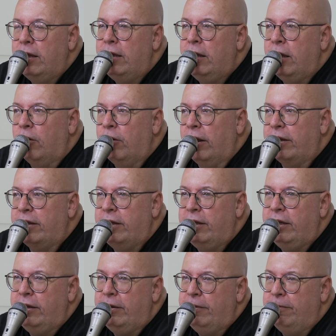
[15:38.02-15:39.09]
Like
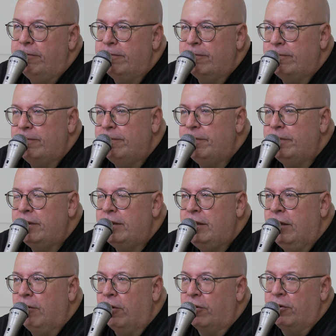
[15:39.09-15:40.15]
he
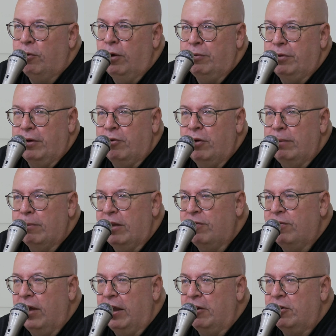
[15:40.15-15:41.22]
also wrote the Dreamland
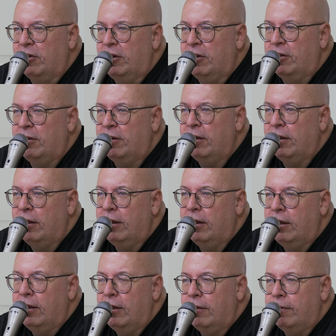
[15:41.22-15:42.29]
fantasies,
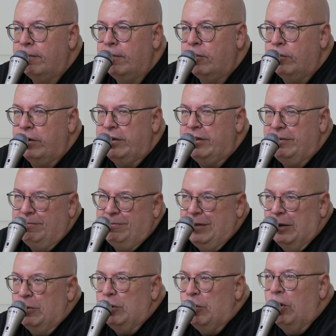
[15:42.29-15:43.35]
which
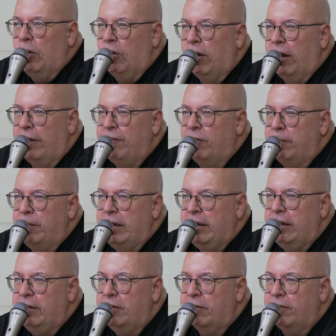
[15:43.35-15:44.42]
don't do a whole lot for
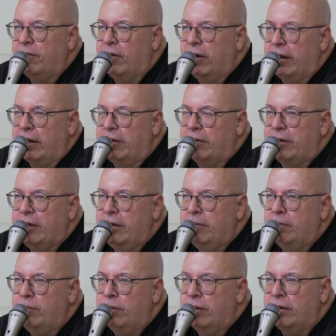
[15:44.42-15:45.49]
me either, frankly.
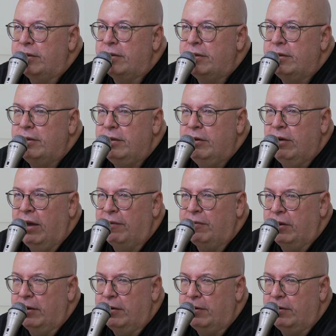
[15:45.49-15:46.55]
But you
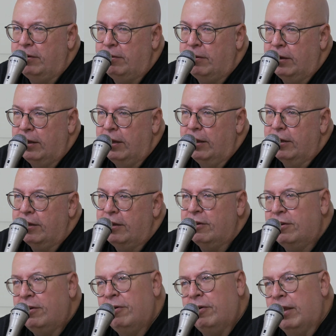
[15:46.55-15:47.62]
have to
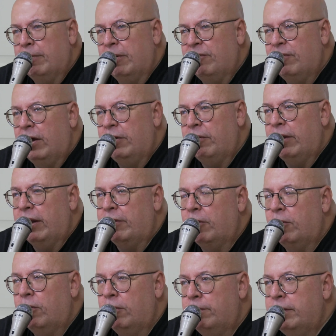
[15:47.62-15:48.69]
consider them in evaluating
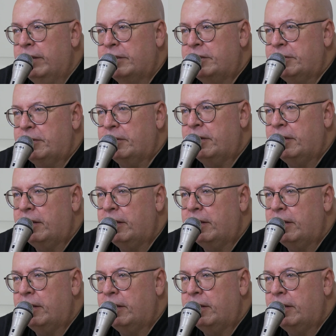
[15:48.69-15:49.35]
the whole picture.